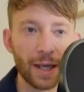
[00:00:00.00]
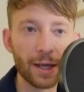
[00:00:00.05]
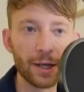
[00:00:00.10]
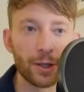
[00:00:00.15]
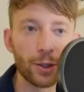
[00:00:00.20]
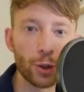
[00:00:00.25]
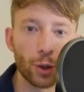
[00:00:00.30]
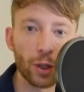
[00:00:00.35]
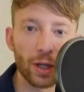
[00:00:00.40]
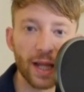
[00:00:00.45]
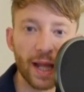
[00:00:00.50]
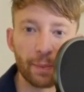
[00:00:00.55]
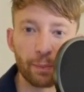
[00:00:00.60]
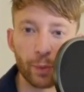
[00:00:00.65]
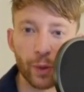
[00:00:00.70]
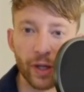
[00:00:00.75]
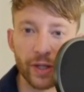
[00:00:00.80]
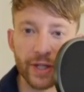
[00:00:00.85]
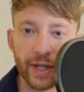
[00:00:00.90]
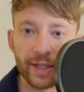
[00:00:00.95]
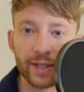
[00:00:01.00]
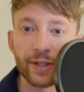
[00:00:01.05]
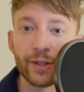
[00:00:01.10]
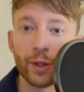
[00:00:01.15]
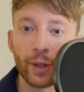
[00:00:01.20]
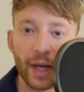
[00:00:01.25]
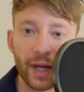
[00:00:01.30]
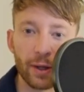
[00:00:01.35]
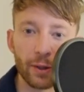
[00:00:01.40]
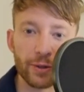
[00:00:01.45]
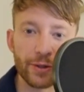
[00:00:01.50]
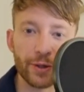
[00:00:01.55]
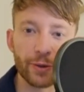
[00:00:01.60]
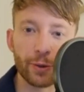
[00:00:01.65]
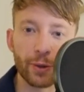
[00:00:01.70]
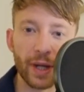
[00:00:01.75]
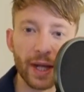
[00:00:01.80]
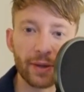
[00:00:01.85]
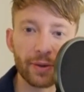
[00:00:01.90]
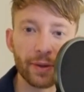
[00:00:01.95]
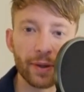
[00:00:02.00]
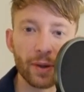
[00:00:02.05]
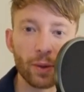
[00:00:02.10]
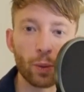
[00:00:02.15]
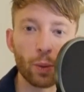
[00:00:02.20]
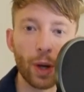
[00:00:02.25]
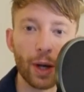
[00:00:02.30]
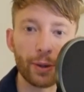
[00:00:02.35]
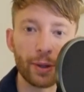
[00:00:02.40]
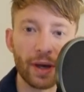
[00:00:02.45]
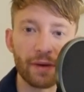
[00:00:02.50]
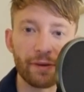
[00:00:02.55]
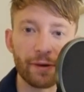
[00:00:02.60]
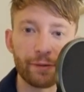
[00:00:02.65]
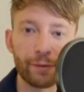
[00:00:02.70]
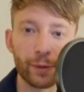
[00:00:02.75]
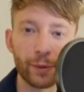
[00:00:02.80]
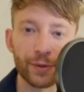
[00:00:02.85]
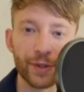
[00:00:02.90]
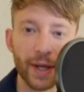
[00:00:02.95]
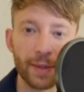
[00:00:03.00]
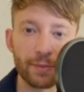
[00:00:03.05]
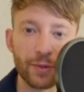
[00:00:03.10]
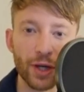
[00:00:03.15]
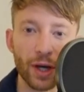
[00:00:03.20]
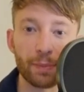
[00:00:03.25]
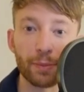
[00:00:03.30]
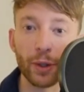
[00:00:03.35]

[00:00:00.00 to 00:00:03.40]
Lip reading: Your land project, you can also do that while you have a full-time job.